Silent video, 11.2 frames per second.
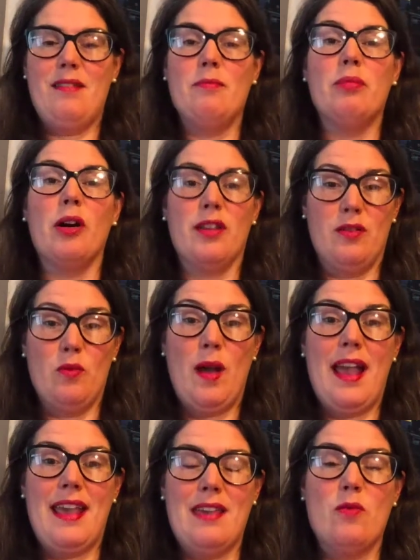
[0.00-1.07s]
by the
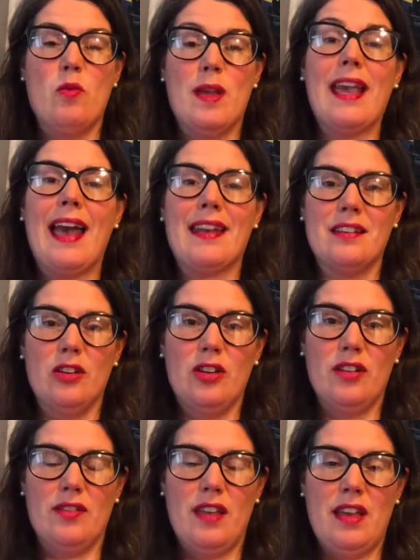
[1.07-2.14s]
way, we can look
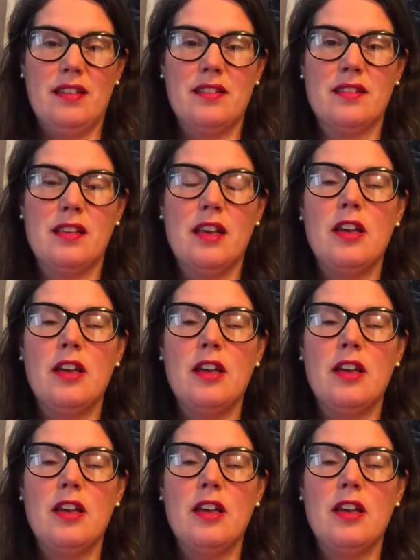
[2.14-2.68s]
at this.